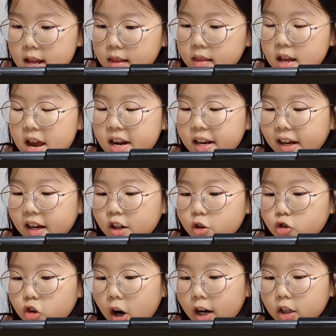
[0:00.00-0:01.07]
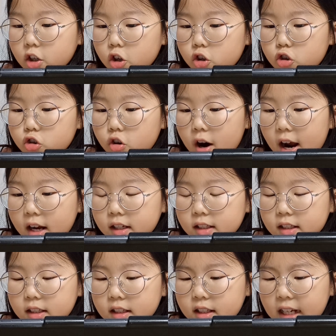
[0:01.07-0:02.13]
landing in tractor track
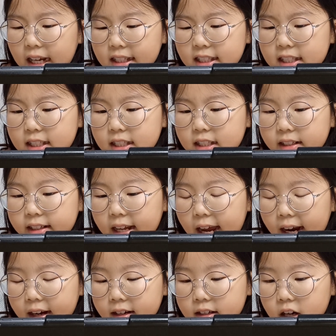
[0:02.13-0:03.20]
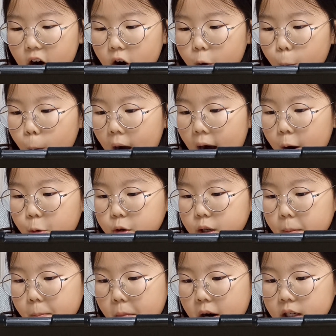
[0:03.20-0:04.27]
that snaked around the
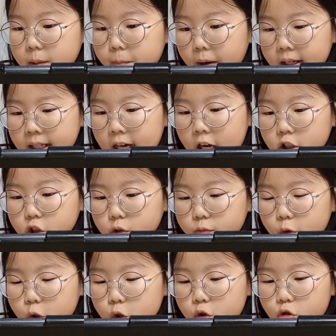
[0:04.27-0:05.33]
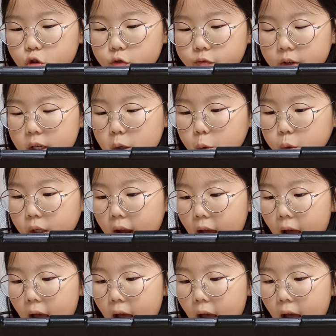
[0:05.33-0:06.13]
mud by edge of the huge field.